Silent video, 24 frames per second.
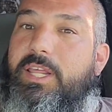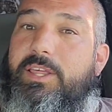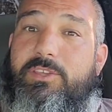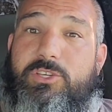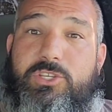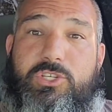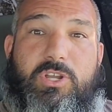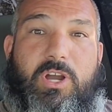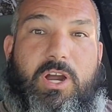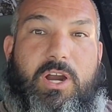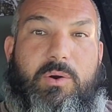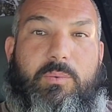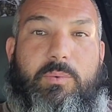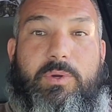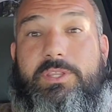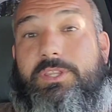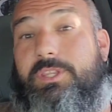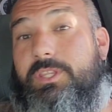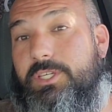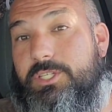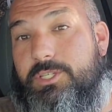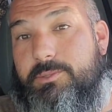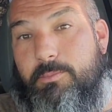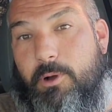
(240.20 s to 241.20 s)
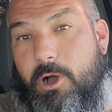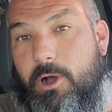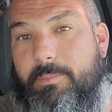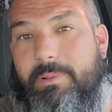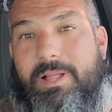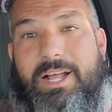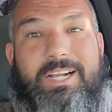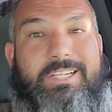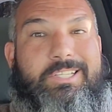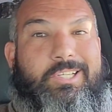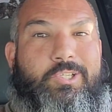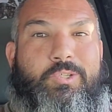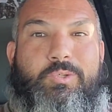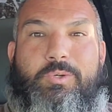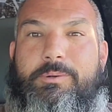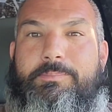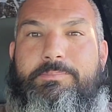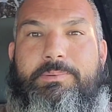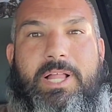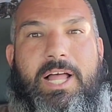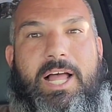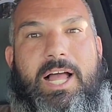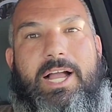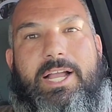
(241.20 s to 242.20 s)
either start with the small block, the short
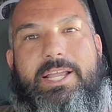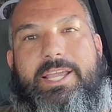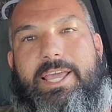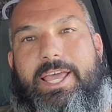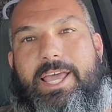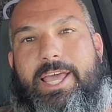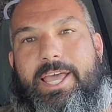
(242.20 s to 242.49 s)
block,